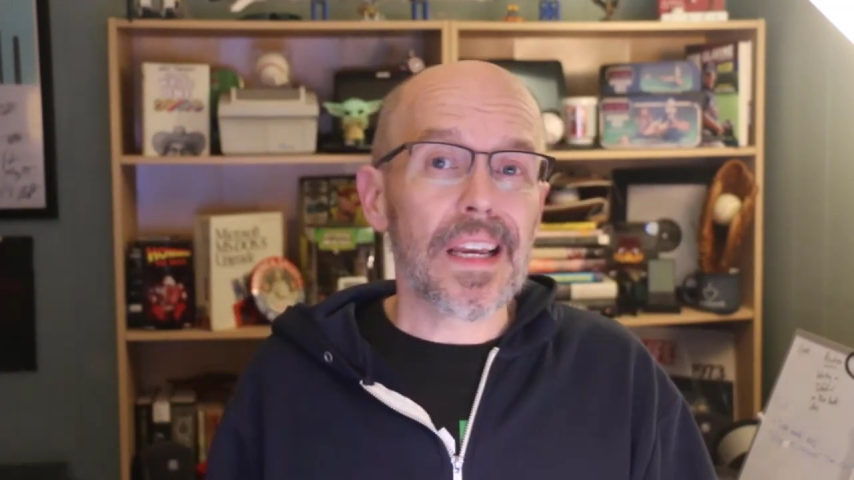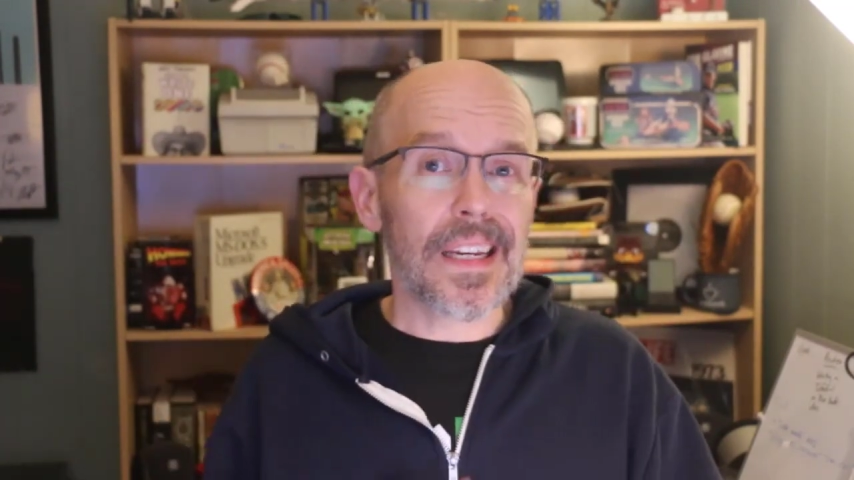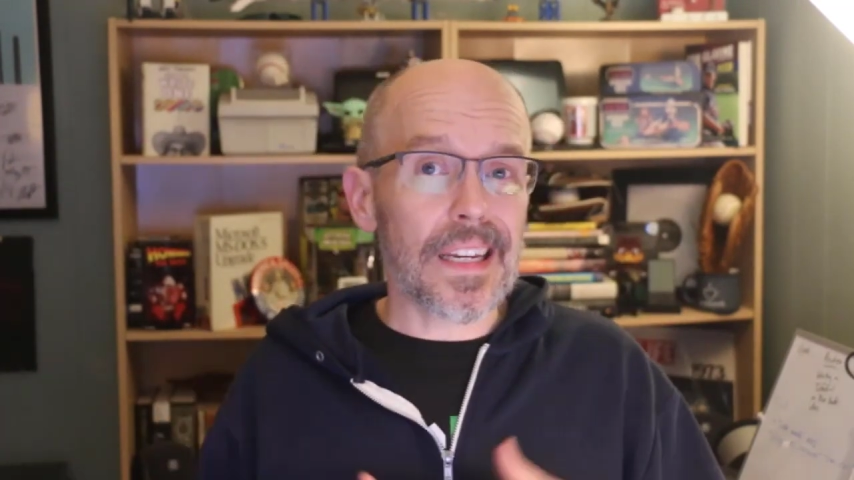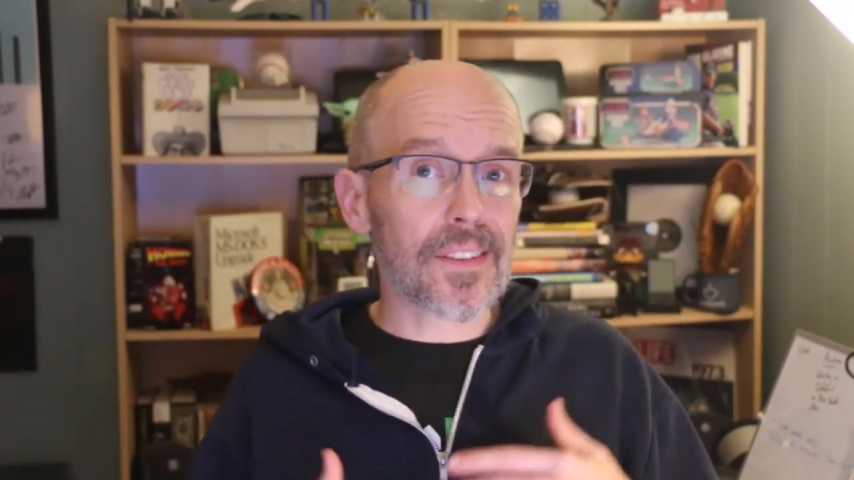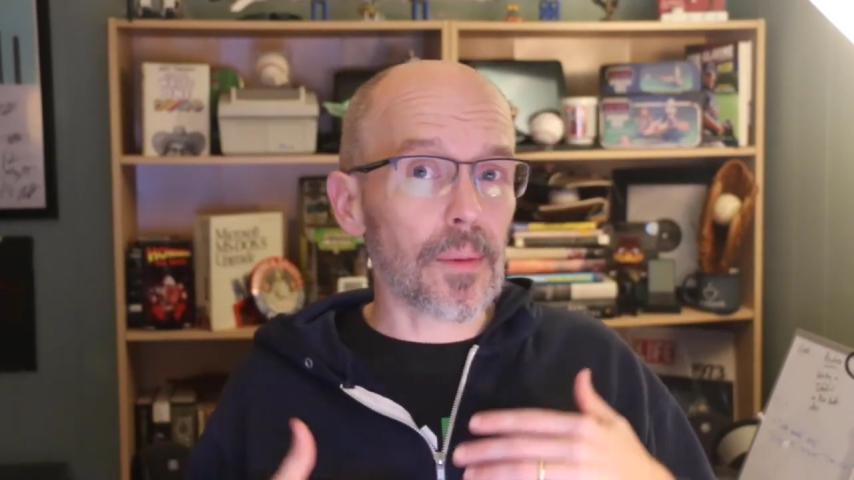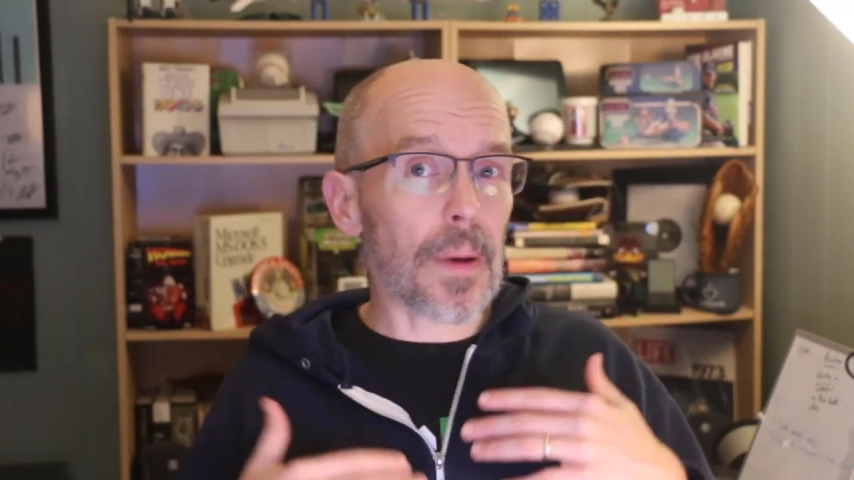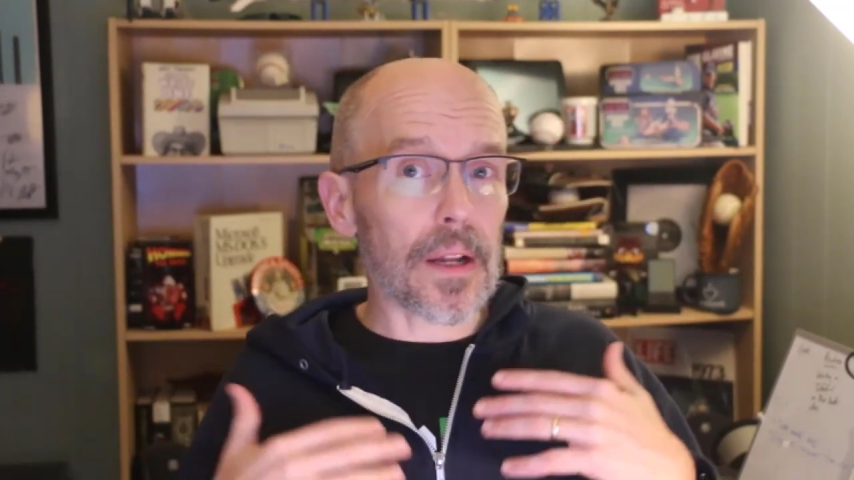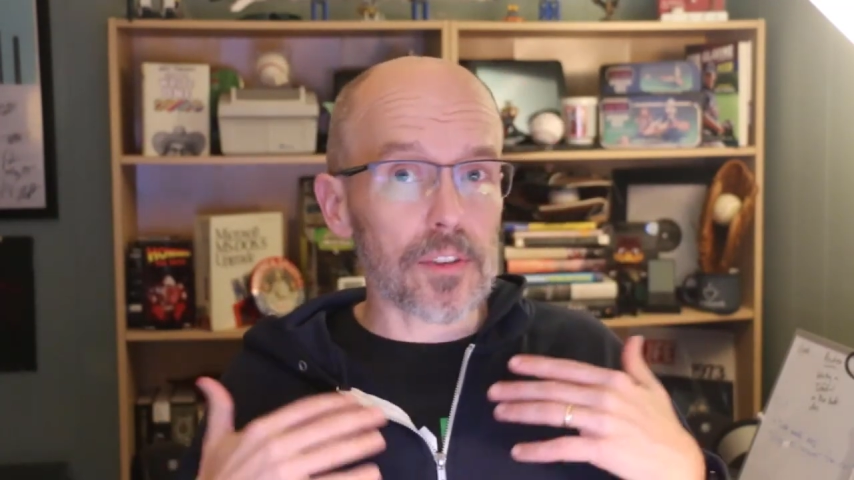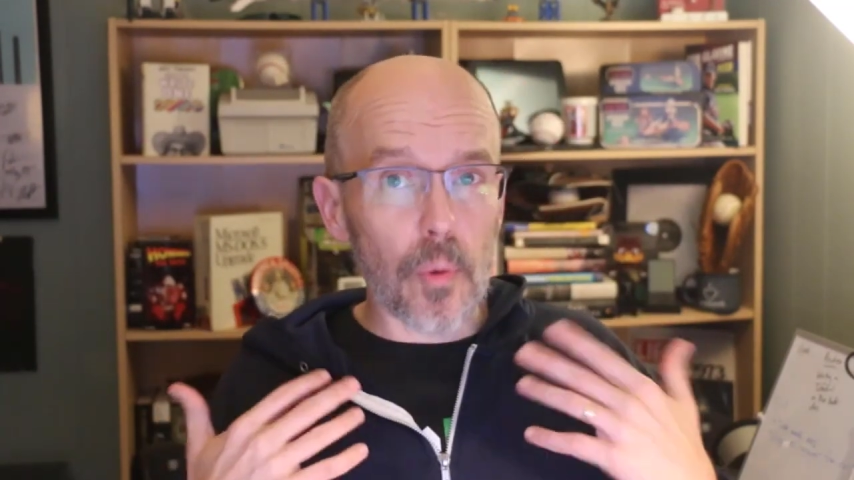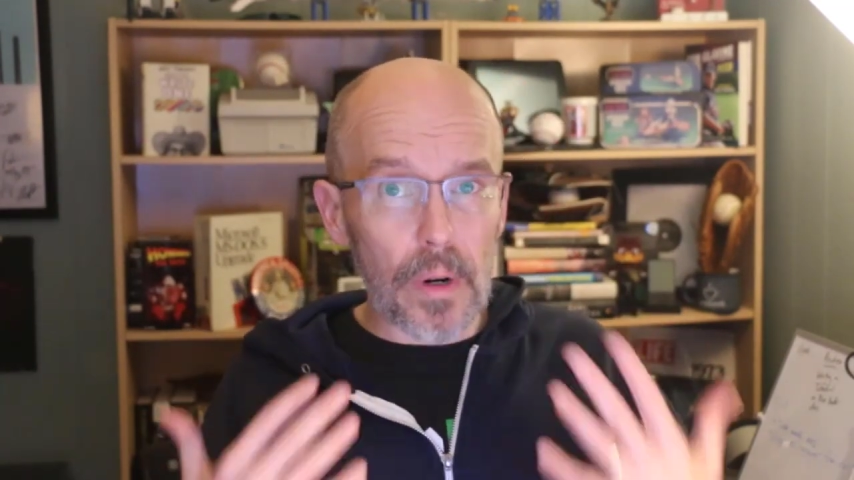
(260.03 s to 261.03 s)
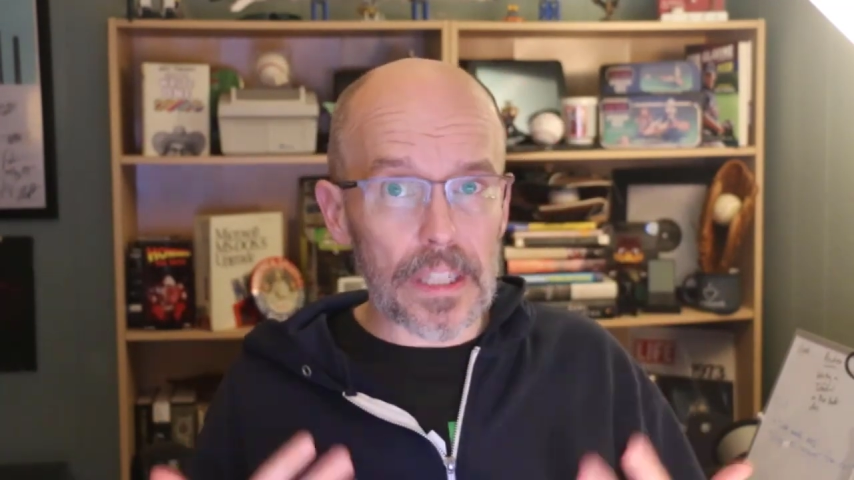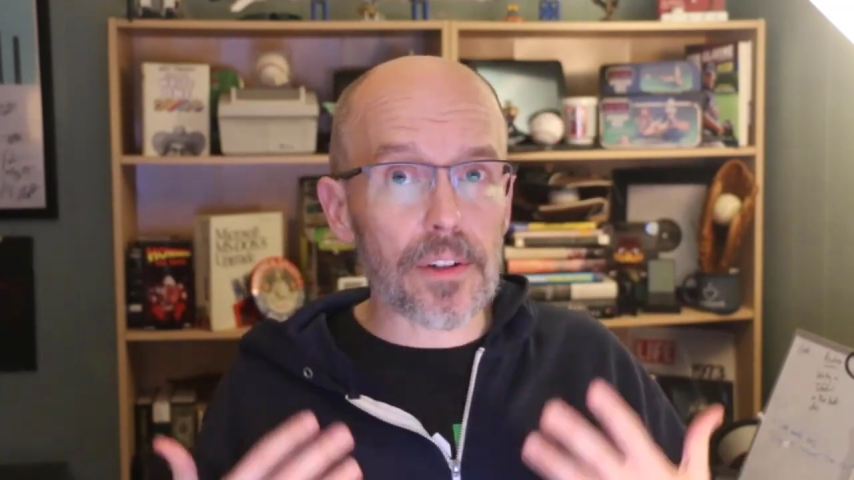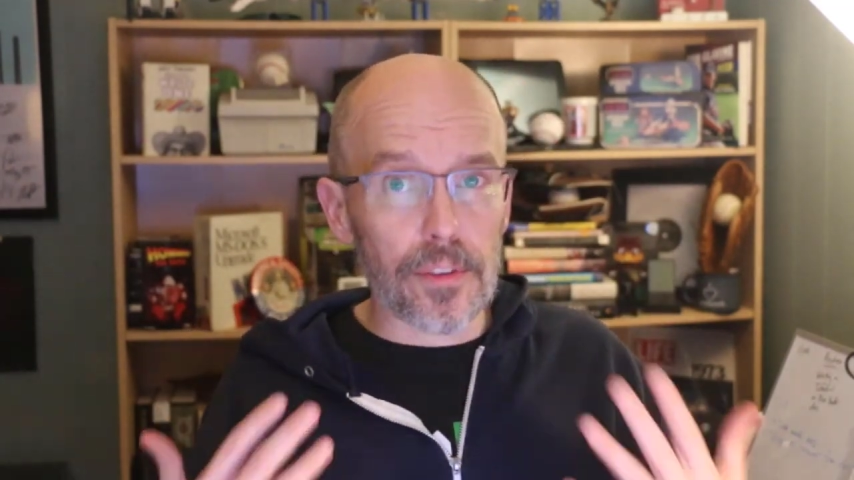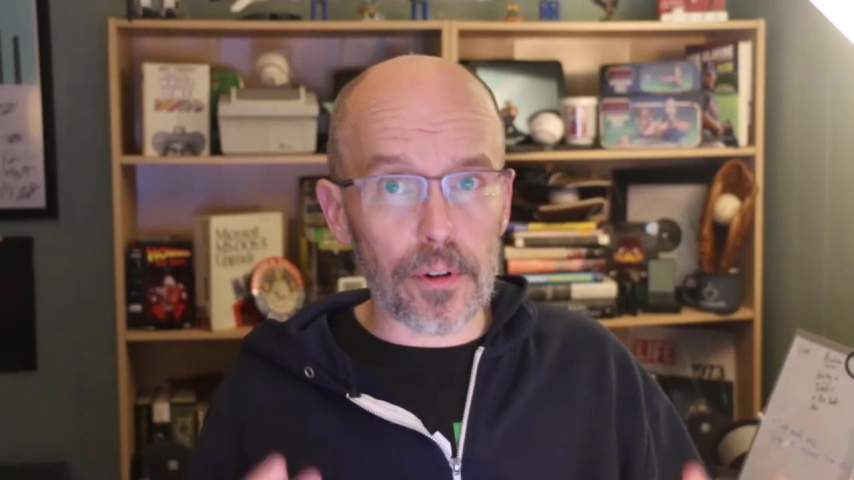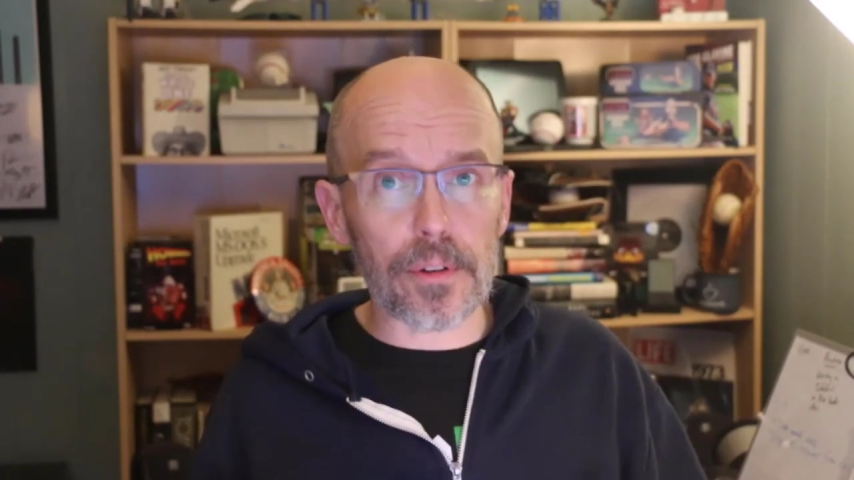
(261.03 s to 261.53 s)
It's about $20 to
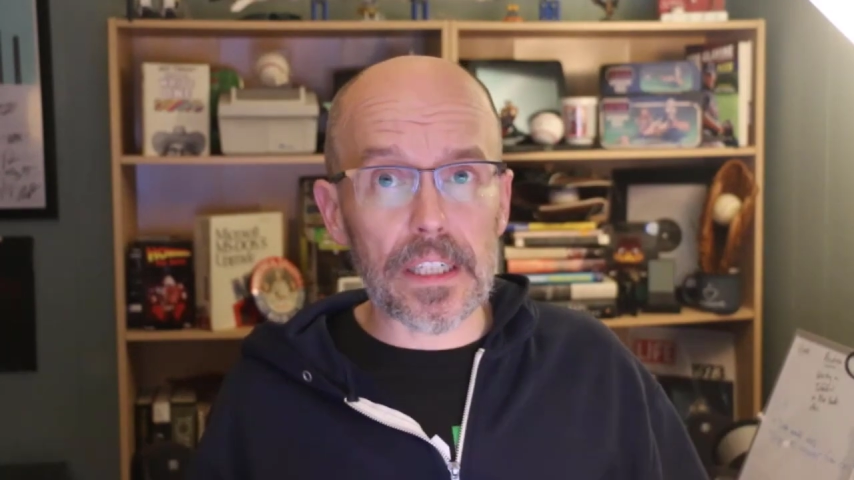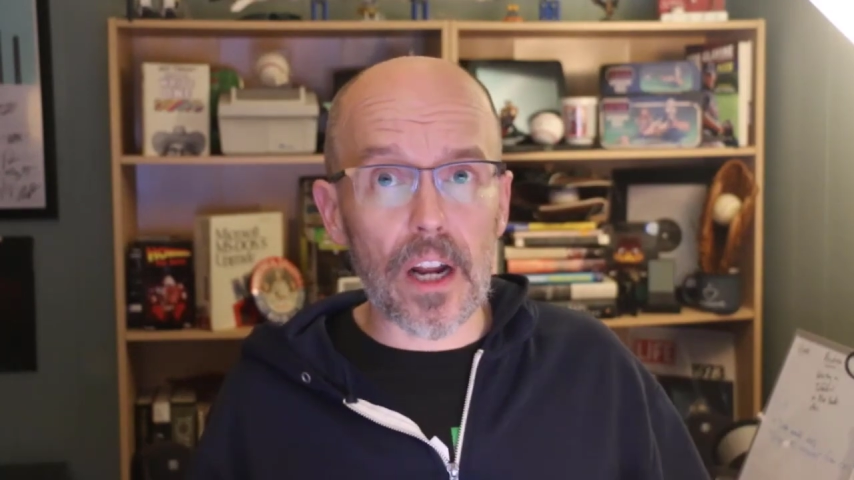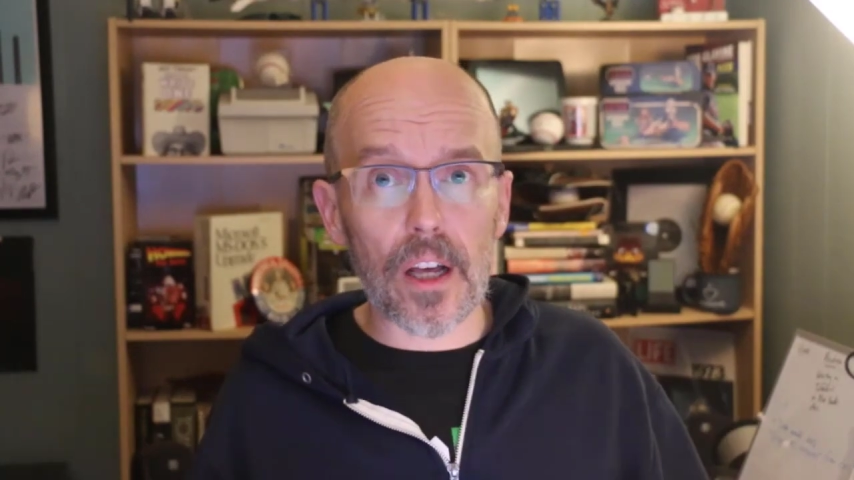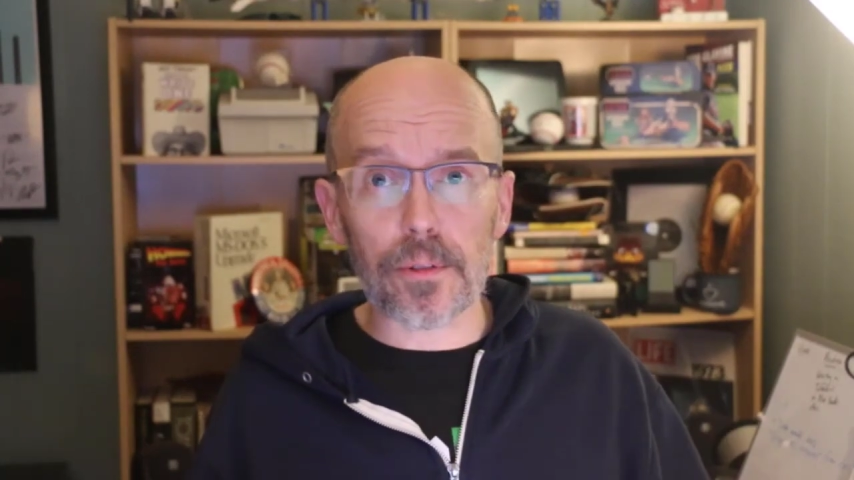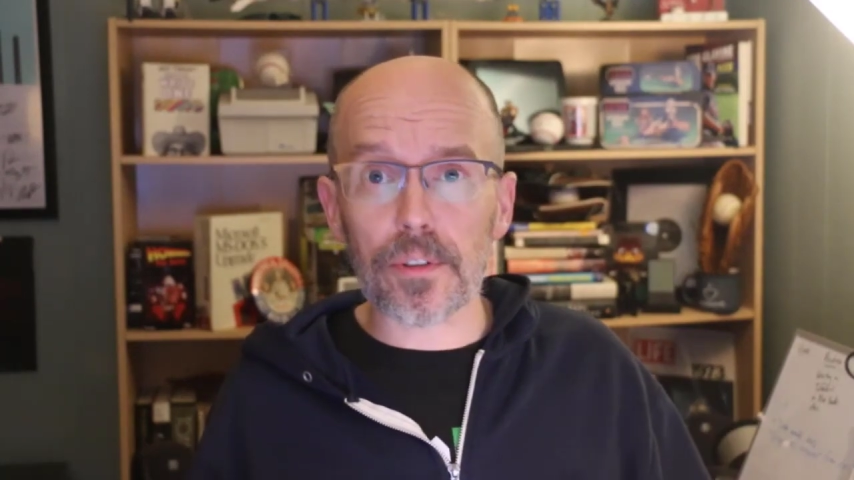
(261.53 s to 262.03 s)
$30